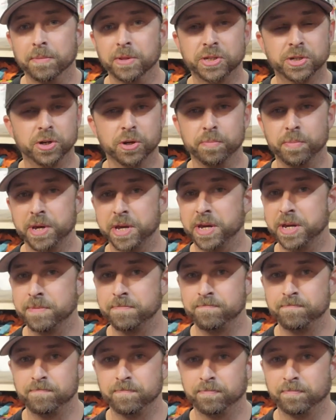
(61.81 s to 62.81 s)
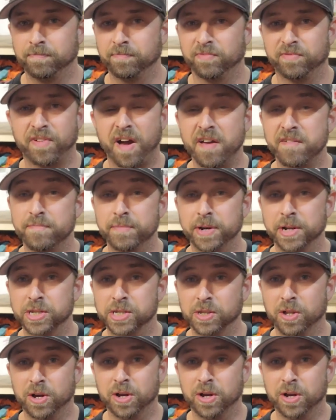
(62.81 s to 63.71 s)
This could be 5 minutes